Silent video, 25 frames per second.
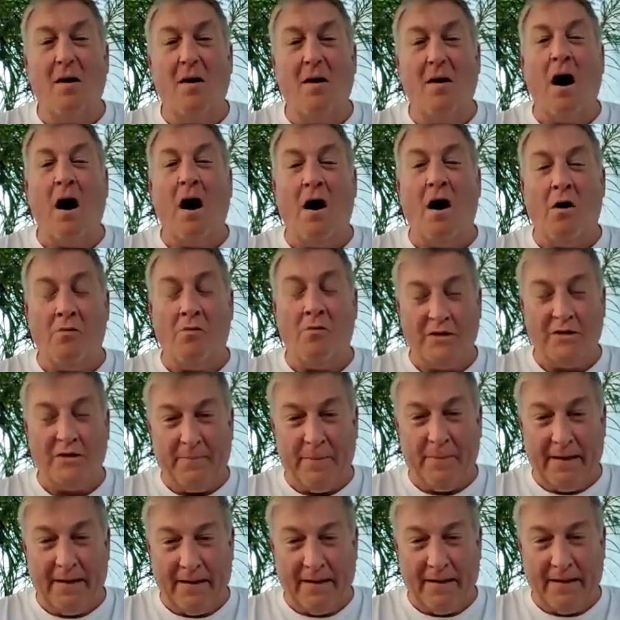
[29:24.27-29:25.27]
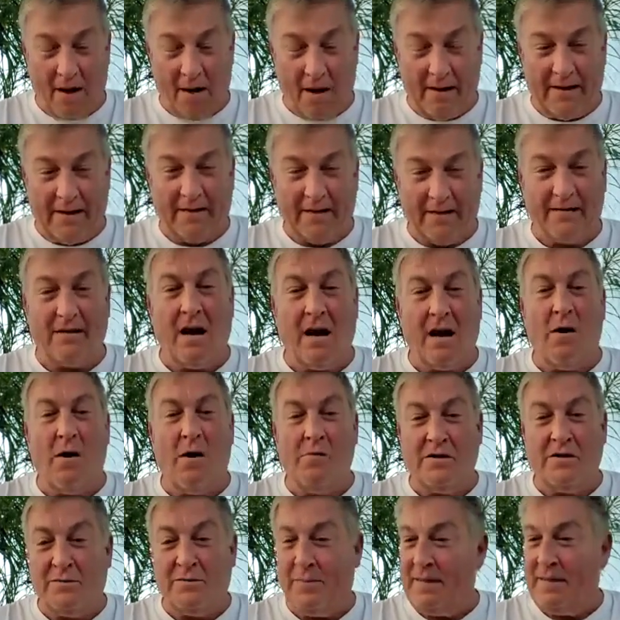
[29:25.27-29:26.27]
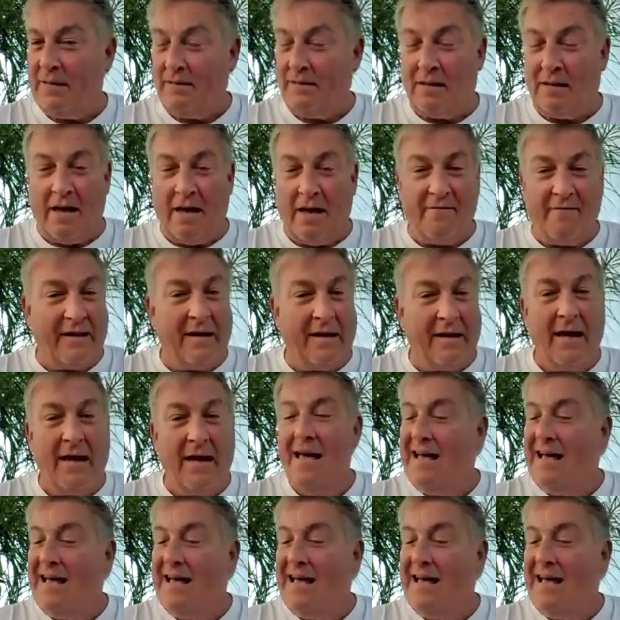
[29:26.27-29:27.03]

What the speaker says: always being honest, always being loving.